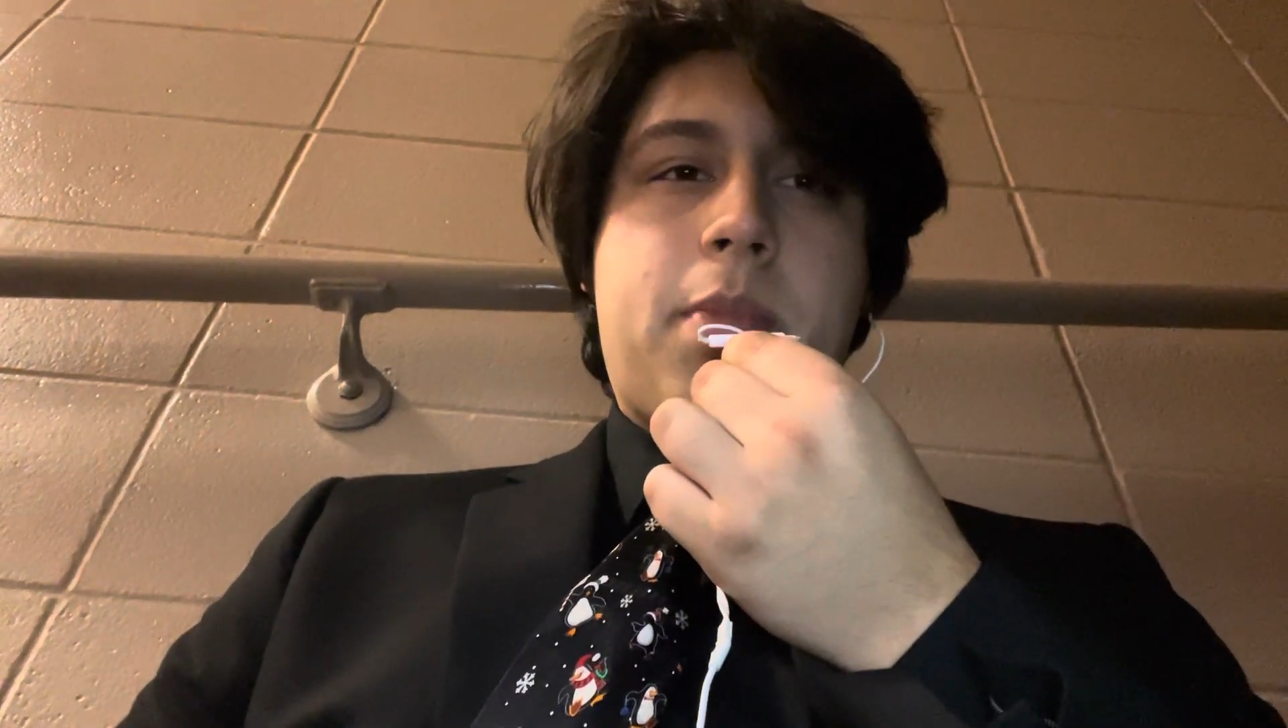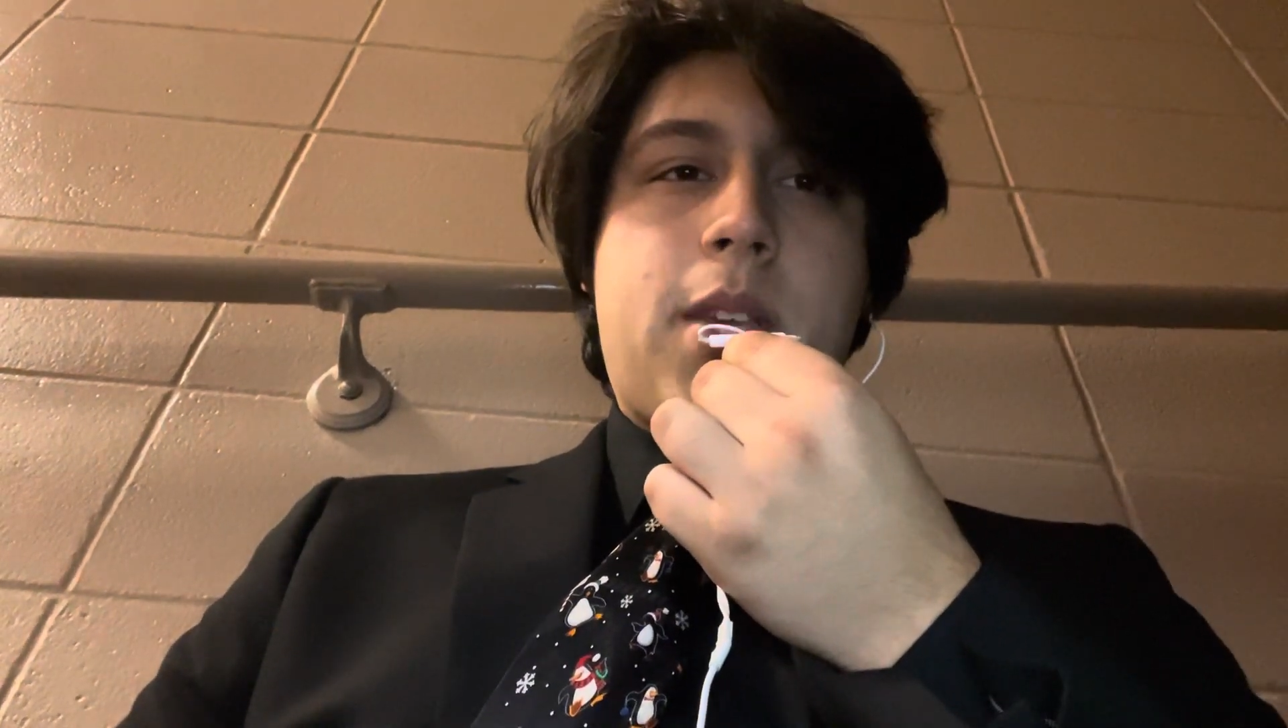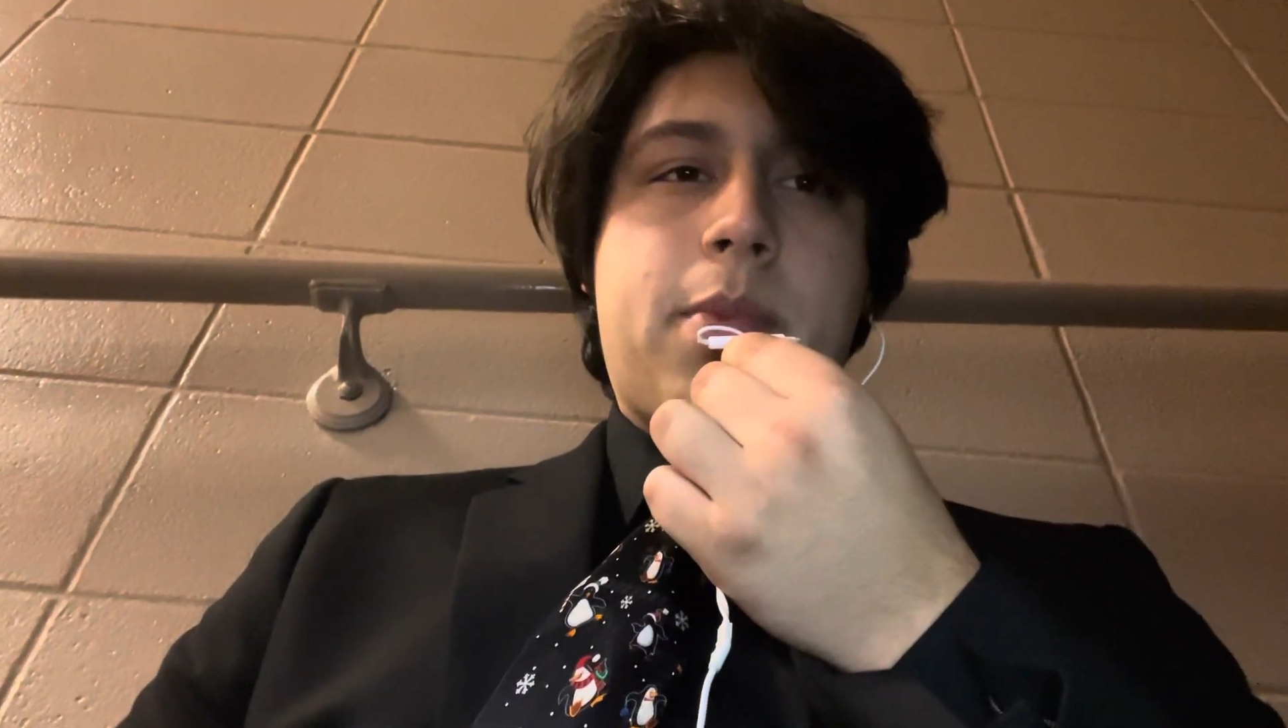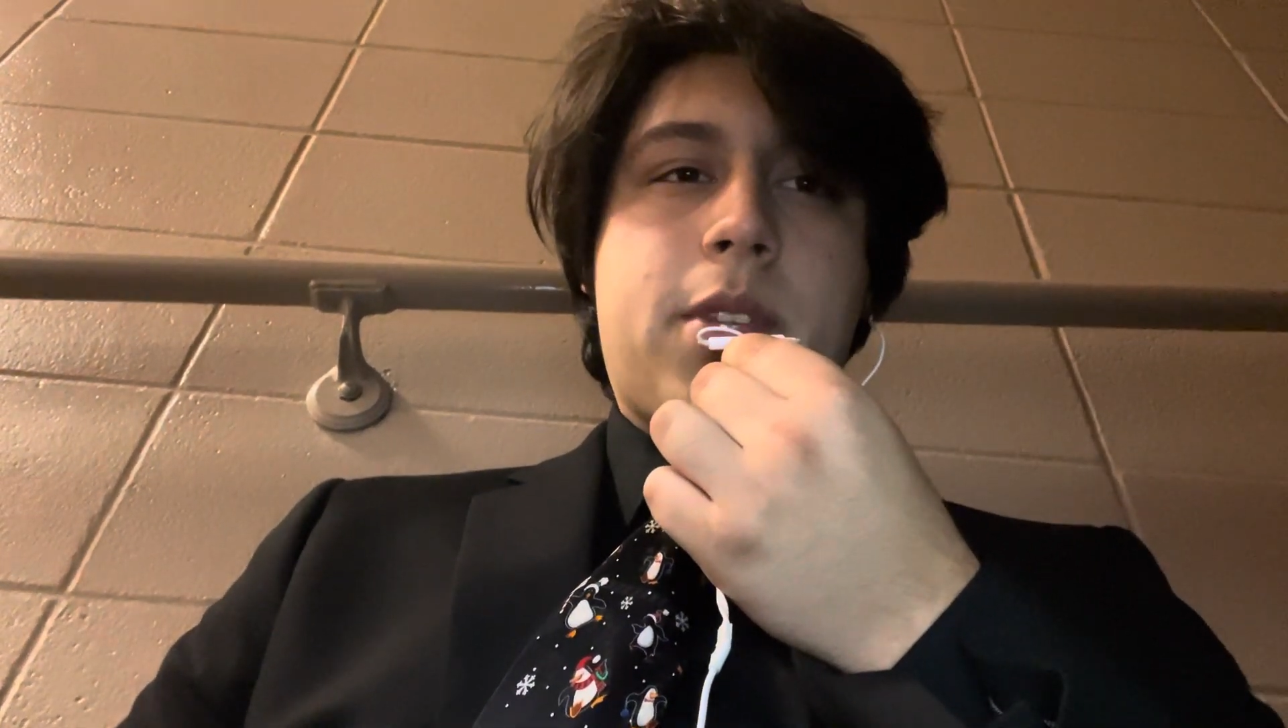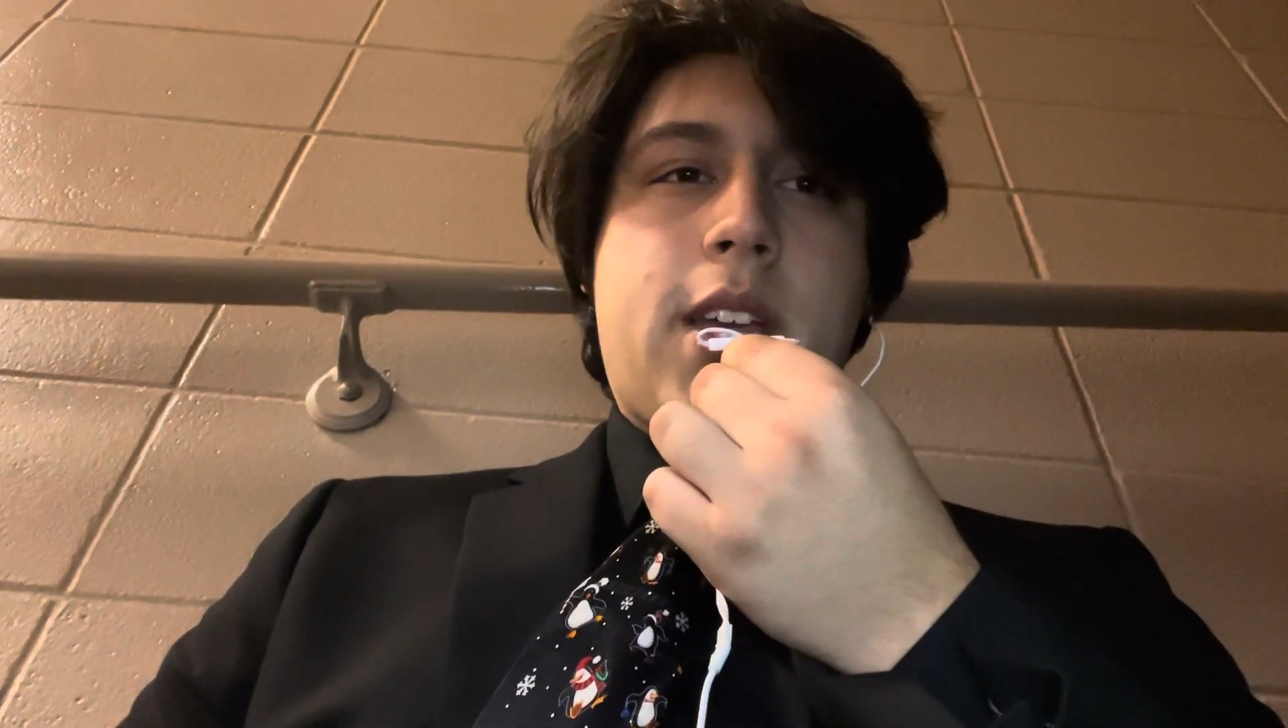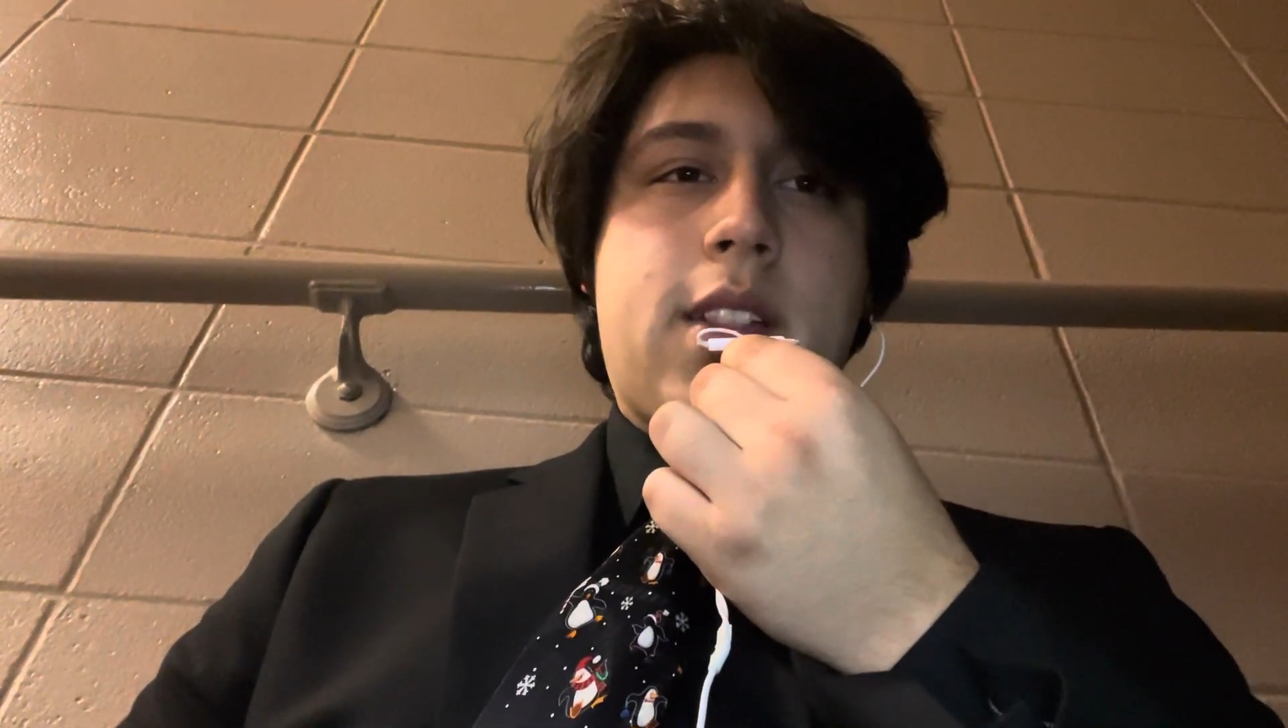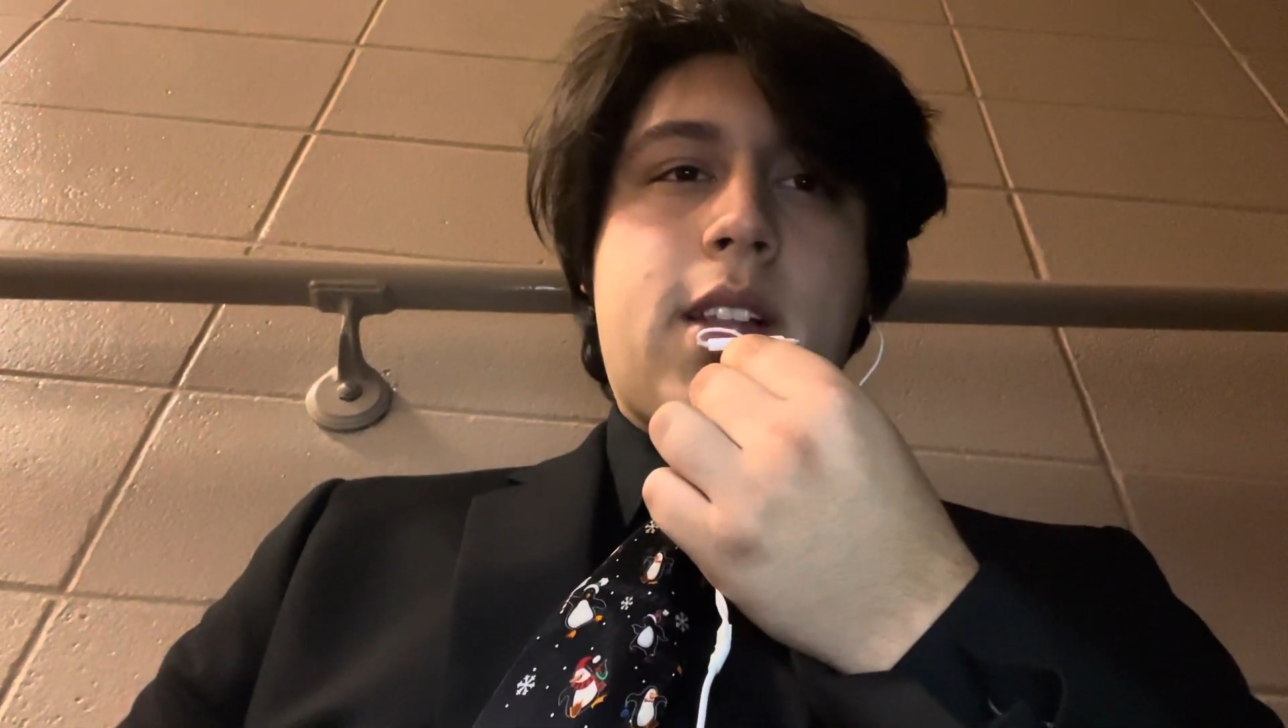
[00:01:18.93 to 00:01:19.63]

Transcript: people and